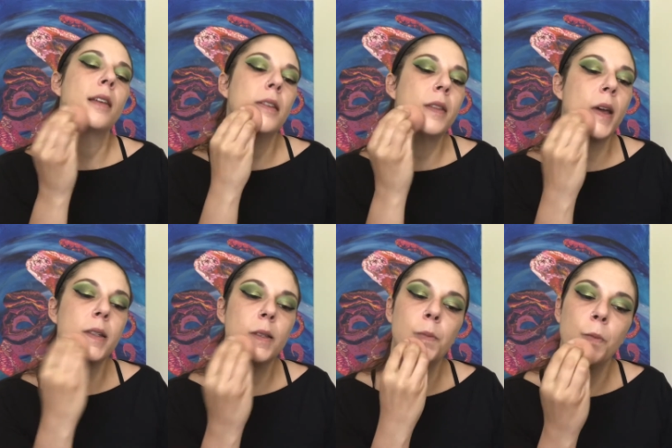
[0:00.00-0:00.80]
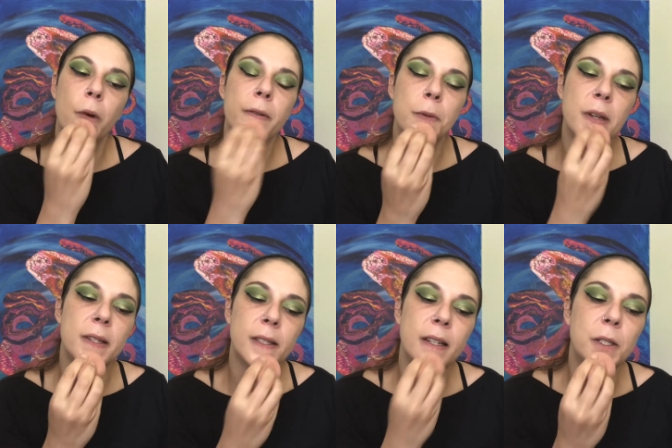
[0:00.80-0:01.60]
And that's one of the
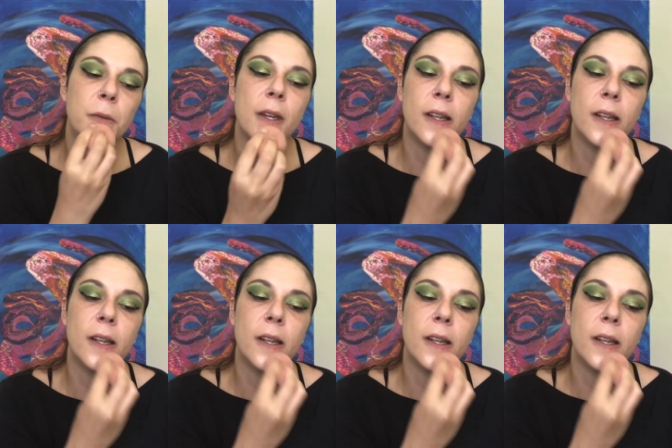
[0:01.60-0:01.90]
reasons I do that,